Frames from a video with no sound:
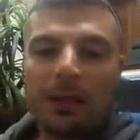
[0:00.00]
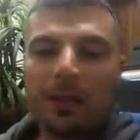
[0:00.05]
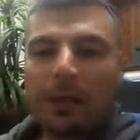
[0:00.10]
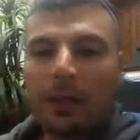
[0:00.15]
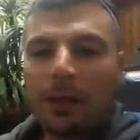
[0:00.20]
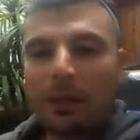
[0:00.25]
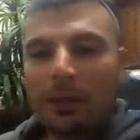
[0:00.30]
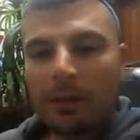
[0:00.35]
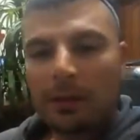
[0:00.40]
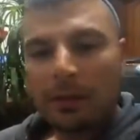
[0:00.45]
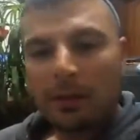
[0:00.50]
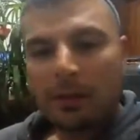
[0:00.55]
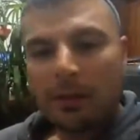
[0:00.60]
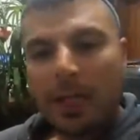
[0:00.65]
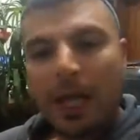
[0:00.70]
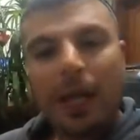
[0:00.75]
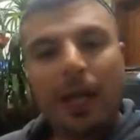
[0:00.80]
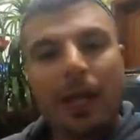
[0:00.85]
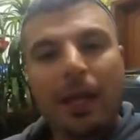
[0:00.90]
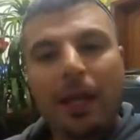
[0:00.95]
So,
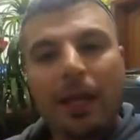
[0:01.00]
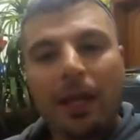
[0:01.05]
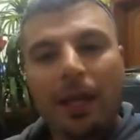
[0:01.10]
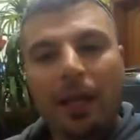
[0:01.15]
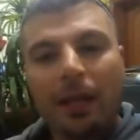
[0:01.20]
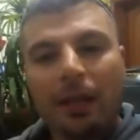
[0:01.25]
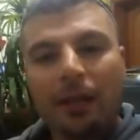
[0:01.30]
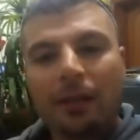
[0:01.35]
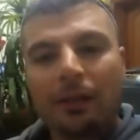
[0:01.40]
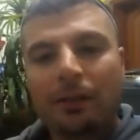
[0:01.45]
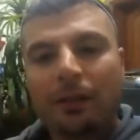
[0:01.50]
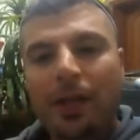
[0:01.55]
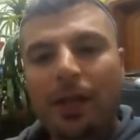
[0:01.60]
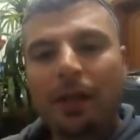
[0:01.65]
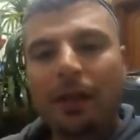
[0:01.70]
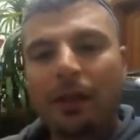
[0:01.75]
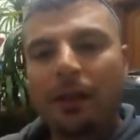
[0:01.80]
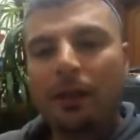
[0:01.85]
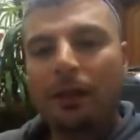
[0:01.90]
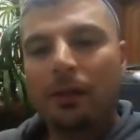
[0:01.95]
hey, Helen,
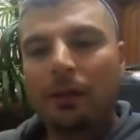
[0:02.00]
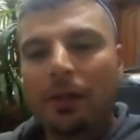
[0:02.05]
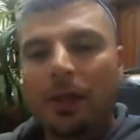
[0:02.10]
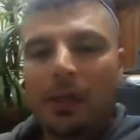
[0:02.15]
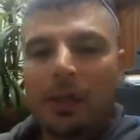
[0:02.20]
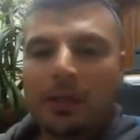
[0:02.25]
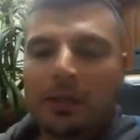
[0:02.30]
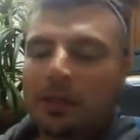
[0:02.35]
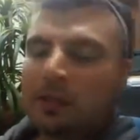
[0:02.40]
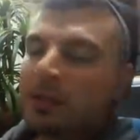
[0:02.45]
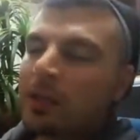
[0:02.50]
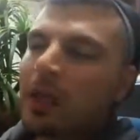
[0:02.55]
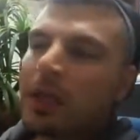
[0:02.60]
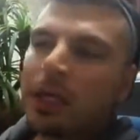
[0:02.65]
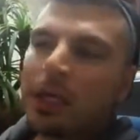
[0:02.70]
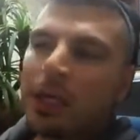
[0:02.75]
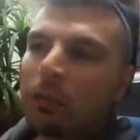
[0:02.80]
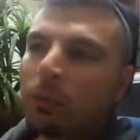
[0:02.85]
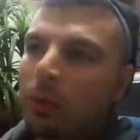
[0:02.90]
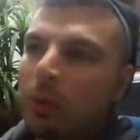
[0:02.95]
hello. So
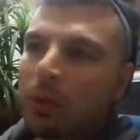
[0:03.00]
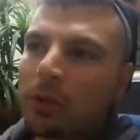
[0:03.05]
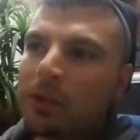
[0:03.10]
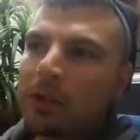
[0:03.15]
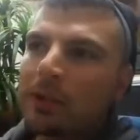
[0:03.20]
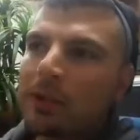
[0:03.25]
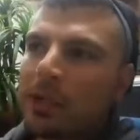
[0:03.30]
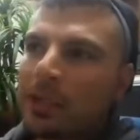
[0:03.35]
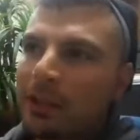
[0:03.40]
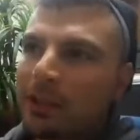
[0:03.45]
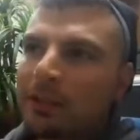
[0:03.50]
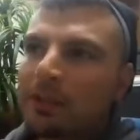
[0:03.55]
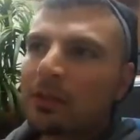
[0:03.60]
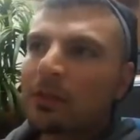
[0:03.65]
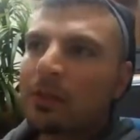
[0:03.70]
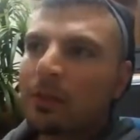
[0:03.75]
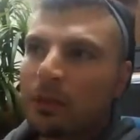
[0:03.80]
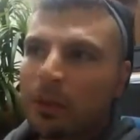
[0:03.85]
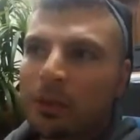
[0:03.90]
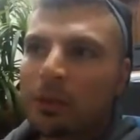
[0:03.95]
cyanide walks
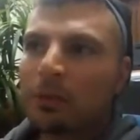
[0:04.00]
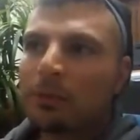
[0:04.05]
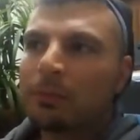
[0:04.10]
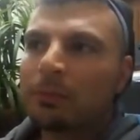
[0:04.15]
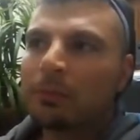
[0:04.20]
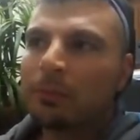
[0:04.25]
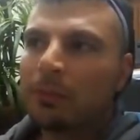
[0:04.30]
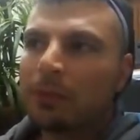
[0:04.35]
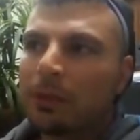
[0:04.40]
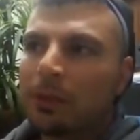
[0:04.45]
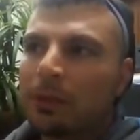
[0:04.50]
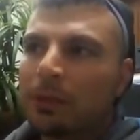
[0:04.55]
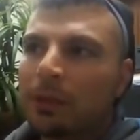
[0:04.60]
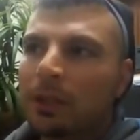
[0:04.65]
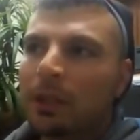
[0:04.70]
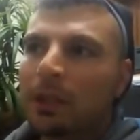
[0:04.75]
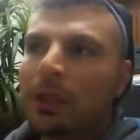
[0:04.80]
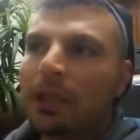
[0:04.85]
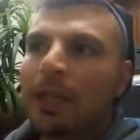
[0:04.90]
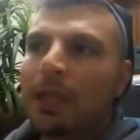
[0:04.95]
into the room
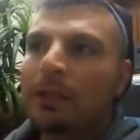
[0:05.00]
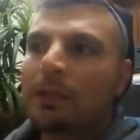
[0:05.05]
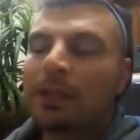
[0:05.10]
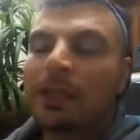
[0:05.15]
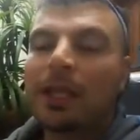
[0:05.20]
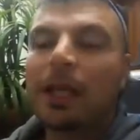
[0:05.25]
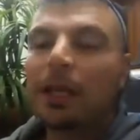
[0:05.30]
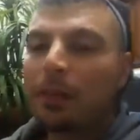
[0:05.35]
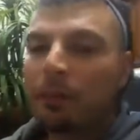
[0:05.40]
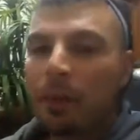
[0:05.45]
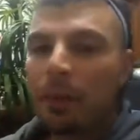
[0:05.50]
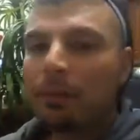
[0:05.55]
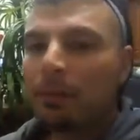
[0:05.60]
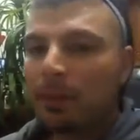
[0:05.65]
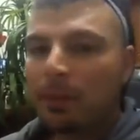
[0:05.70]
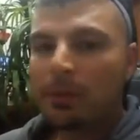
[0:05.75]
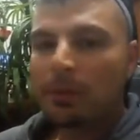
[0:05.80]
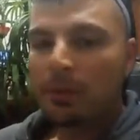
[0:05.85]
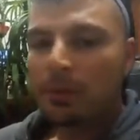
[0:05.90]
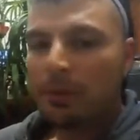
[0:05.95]
to get a Red
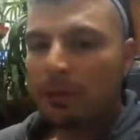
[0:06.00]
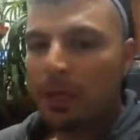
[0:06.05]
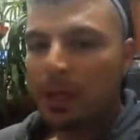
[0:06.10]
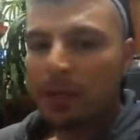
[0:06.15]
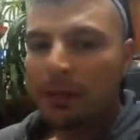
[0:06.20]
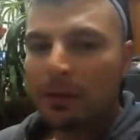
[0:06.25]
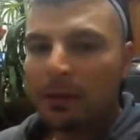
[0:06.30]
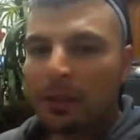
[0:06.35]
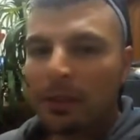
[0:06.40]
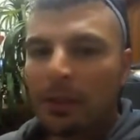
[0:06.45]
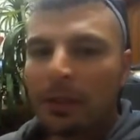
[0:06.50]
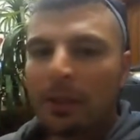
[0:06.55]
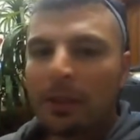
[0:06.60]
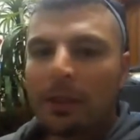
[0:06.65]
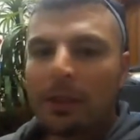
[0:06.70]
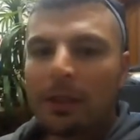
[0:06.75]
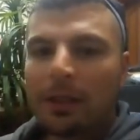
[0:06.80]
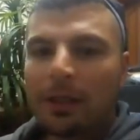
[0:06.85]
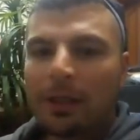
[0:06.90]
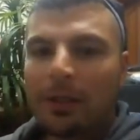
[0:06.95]
Bull, right?
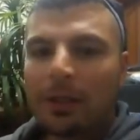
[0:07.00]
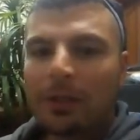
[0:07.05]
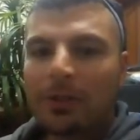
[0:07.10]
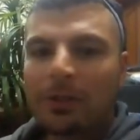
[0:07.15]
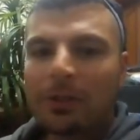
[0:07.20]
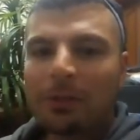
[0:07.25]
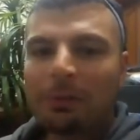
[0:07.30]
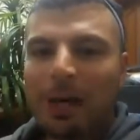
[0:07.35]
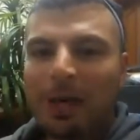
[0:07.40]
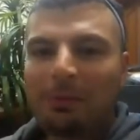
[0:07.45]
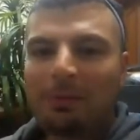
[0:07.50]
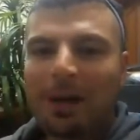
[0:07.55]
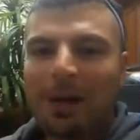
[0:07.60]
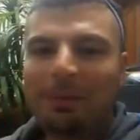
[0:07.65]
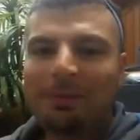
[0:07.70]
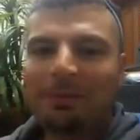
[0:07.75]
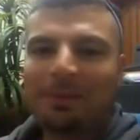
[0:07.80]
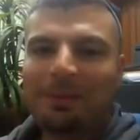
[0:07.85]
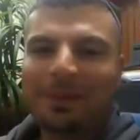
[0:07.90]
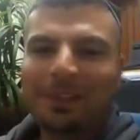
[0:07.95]
You saw my
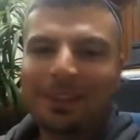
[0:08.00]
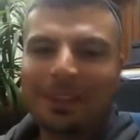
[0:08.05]
mum.